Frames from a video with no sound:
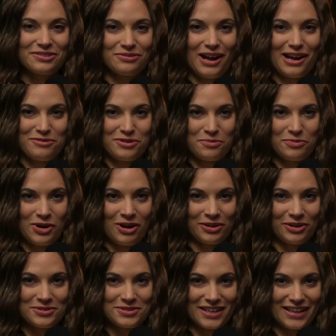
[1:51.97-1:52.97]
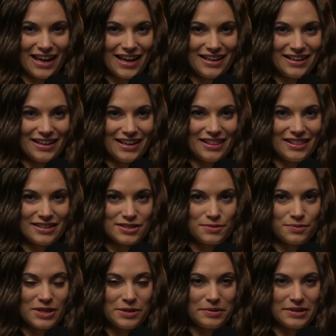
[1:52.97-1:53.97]
and ride with the Broncos again
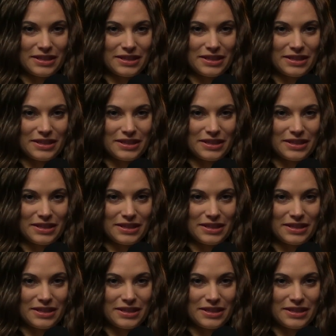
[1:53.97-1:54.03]
this week.